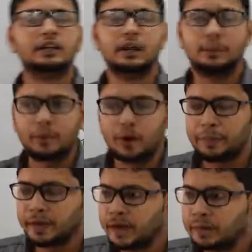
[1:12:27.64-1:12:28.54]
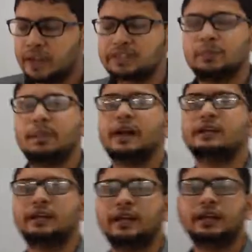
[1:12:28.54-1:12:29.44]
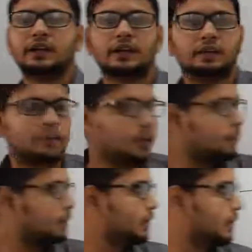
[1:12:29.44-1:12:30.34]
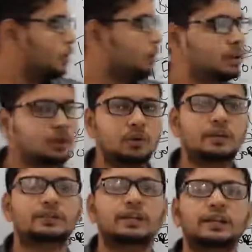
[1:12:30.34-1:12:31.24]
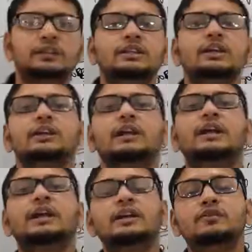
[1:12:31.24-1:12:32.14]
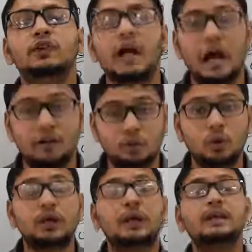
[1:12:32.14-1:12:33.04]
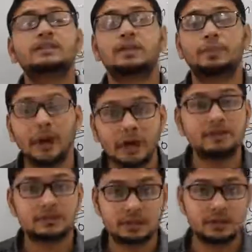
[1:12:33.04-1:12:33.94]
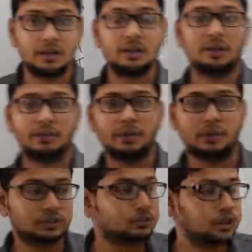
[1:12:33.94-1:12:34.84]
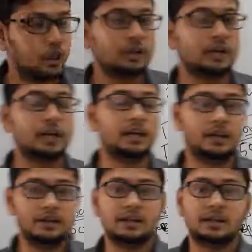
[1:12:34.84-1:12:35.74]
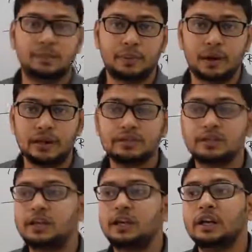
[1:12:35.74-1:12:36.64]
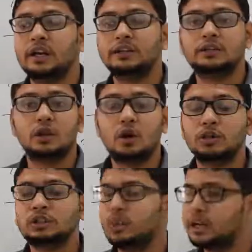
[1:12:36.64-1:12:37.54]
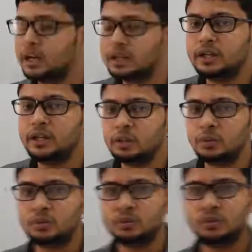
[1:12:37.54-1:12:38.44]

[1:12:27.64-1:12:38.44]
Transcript: the proper demand supply thing, proper economic theory says that he will have to increase the price, because without increasing the price his loss will continue.